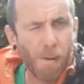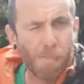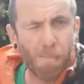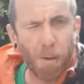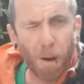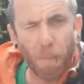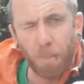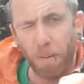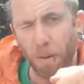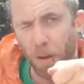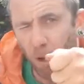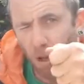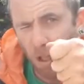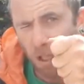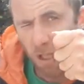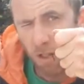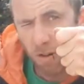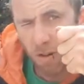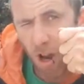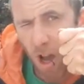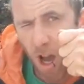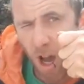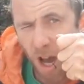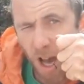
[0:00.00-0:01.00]
pop it on
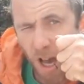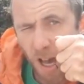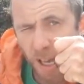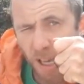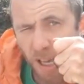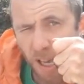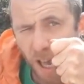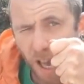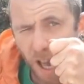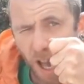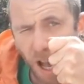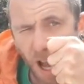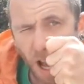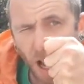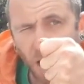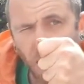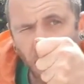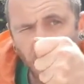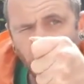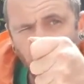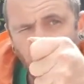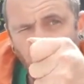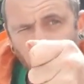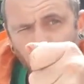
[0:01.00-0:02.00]
your eye,
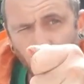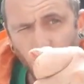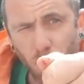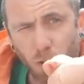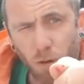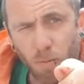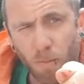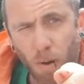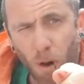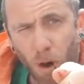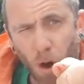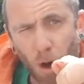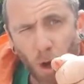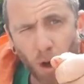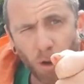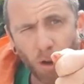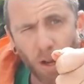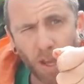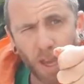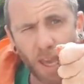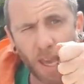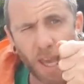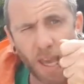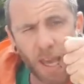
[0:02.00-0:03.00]
and zoom
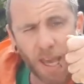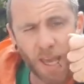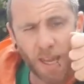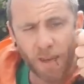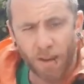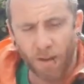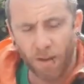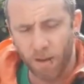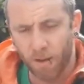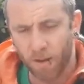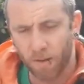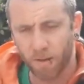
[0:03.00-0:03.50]
on in.